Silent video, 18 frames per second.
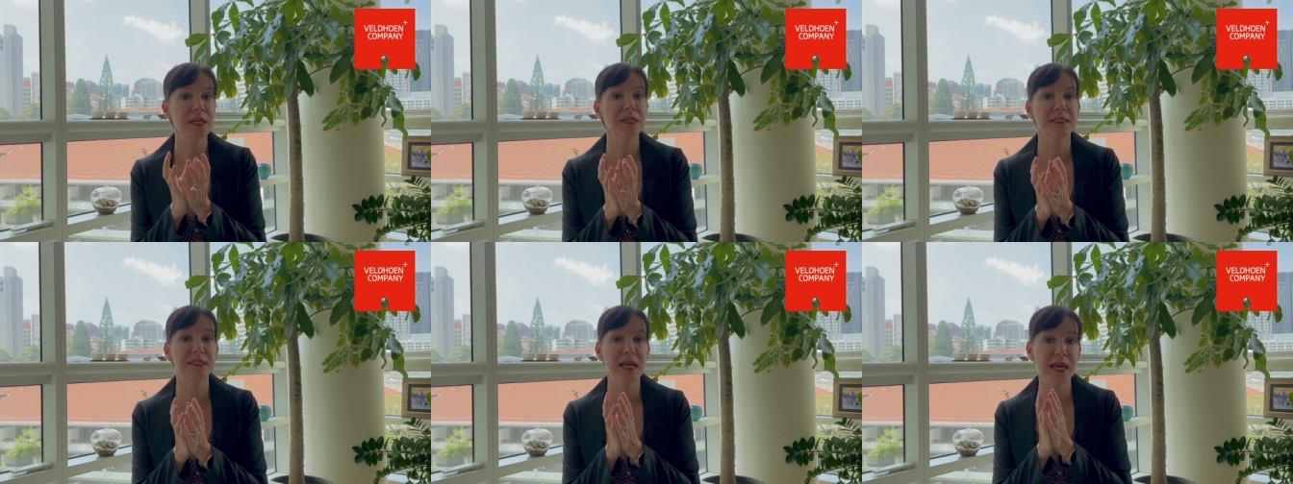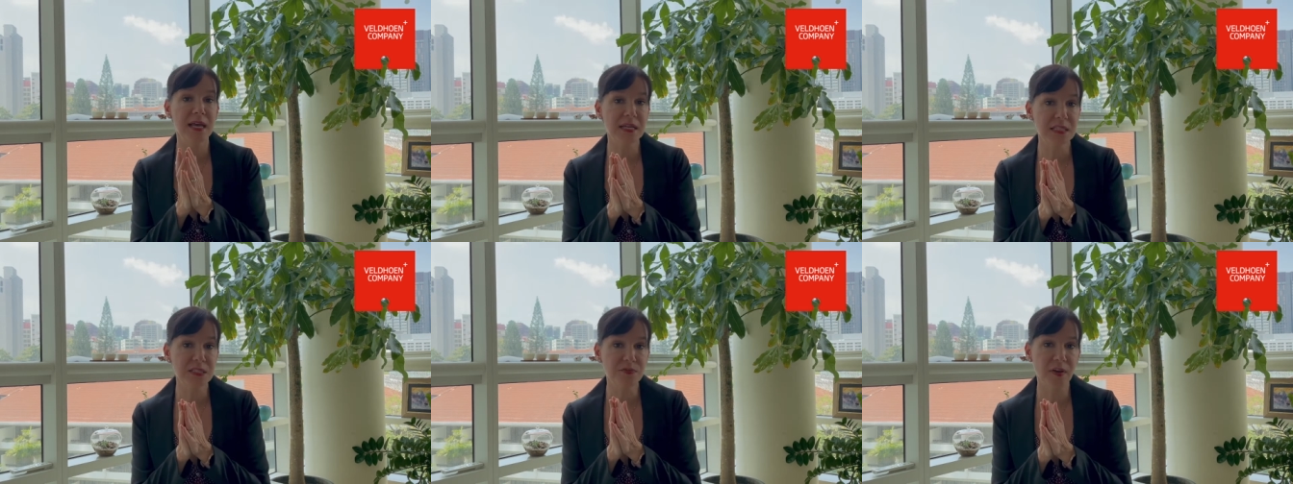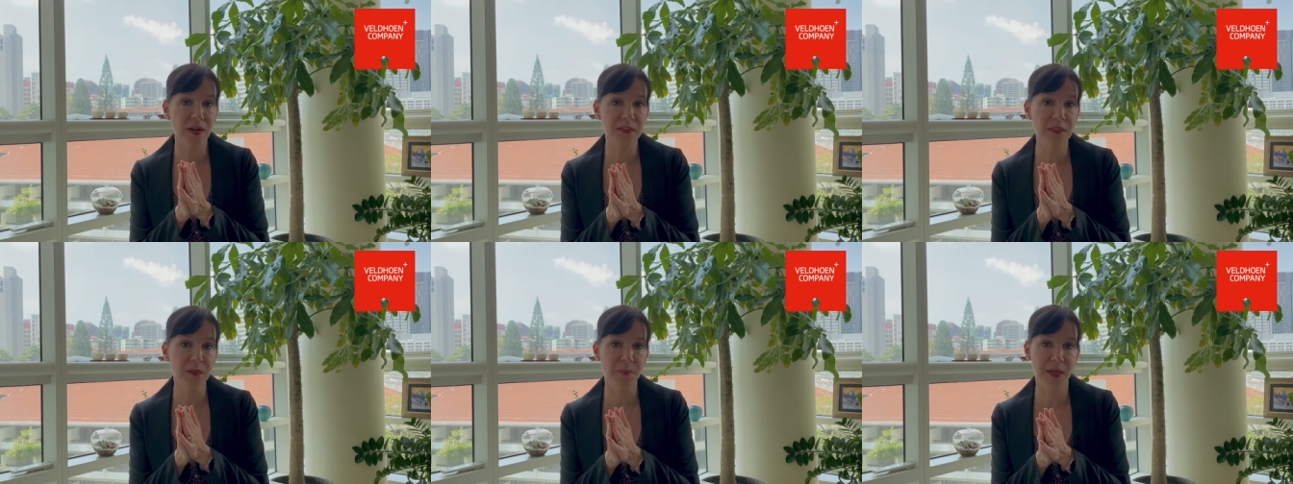is as
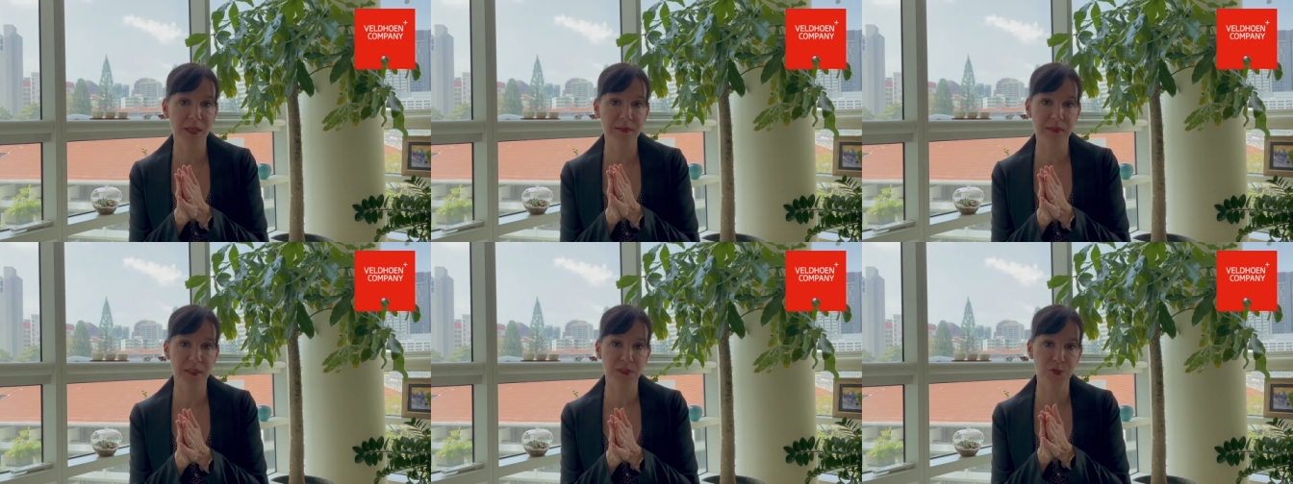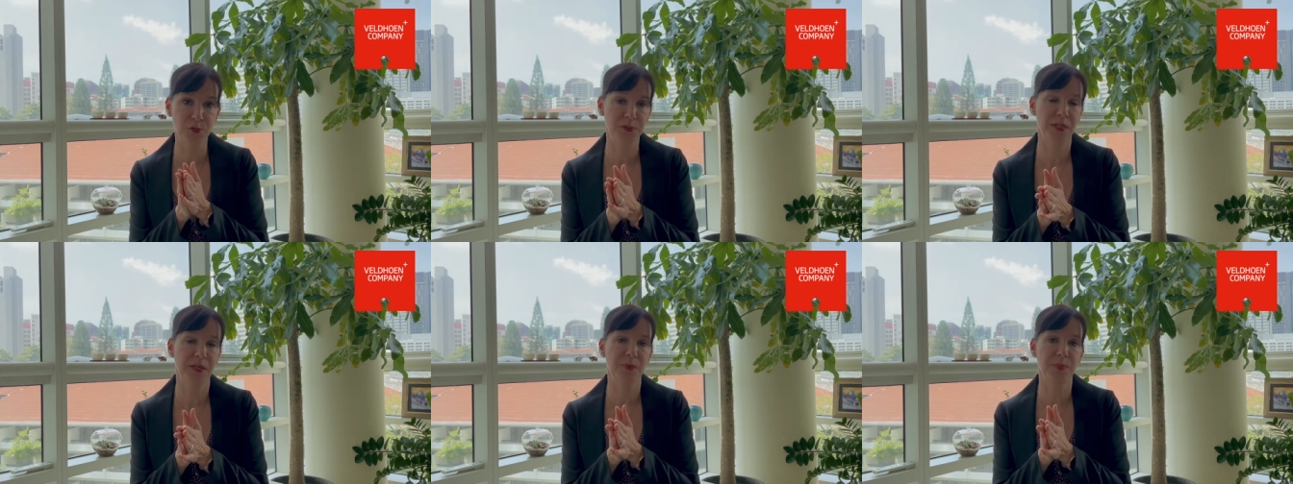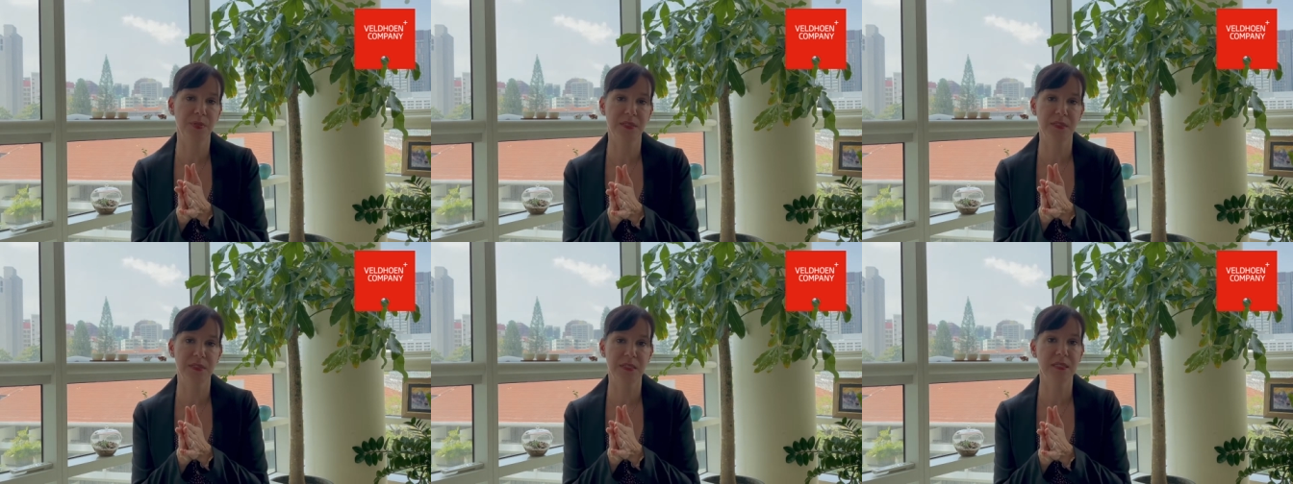fundamental to
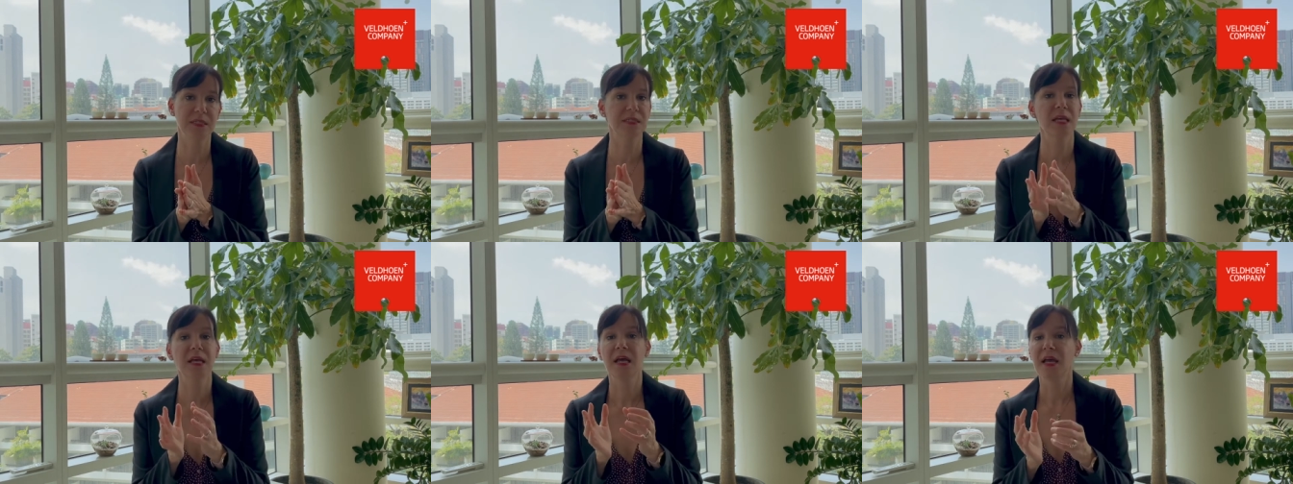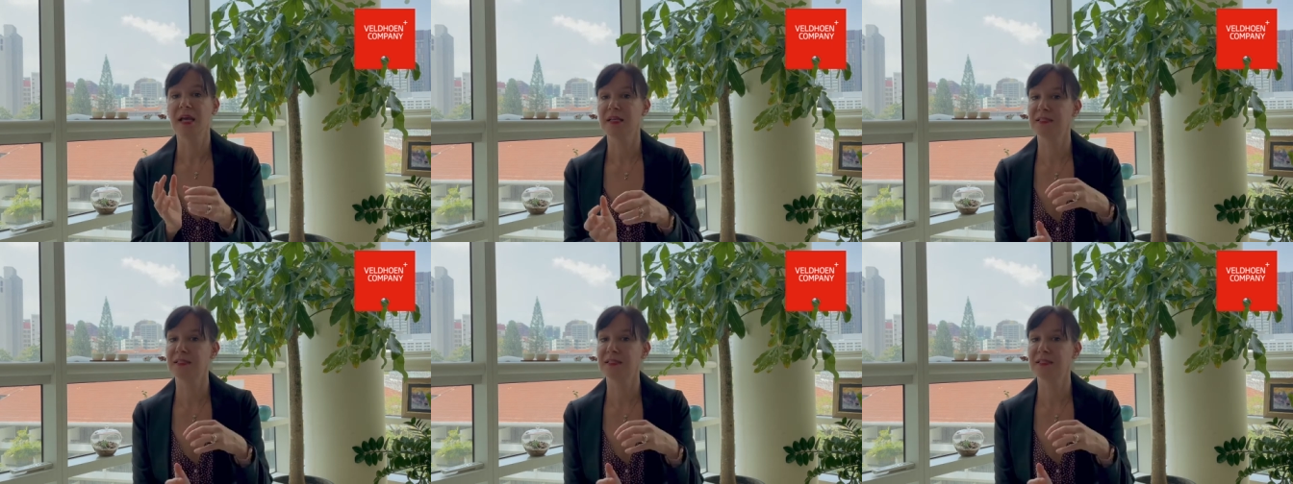their business